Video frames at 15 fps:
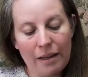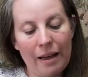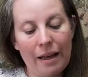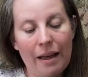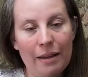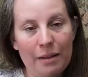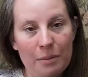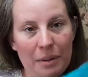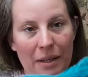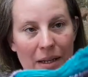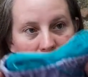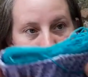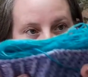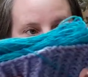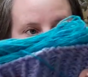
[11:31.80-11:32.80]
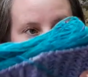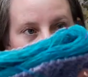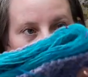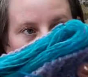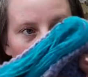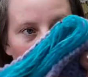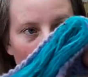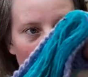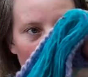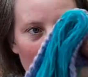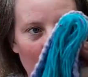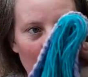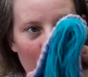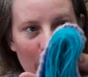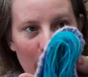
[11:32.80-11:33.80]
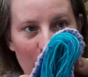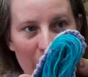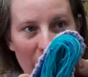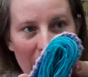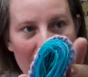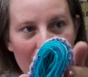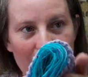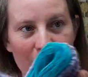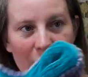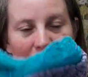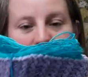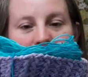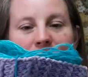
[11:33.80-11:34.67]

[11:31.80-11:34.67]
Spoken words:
And we have a teeny bit of yarn left,